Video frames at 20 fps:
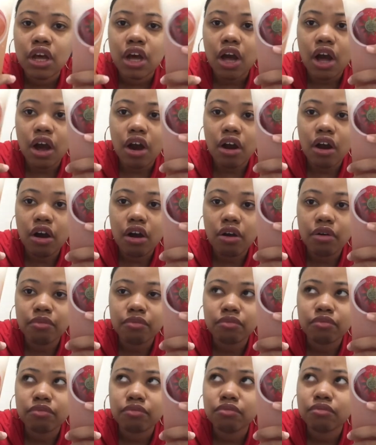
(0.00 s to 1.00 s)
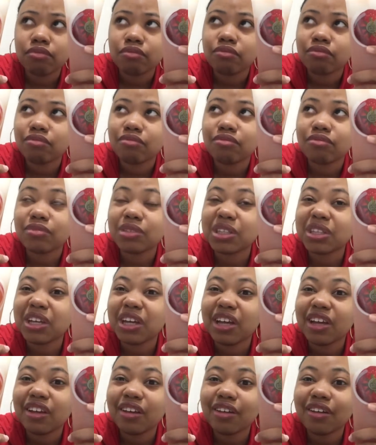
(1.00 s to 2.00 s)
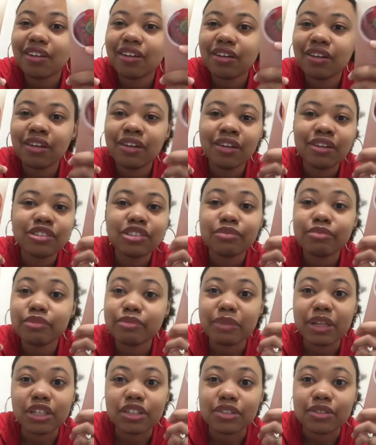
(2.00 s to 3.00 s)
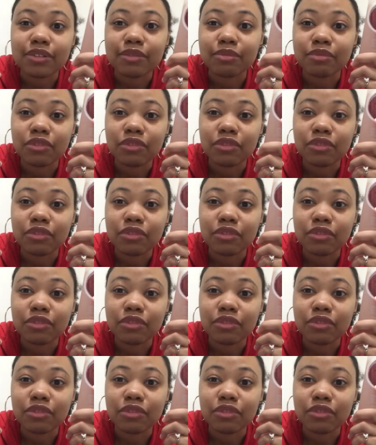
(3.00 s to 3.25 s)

What the heck? I'm making some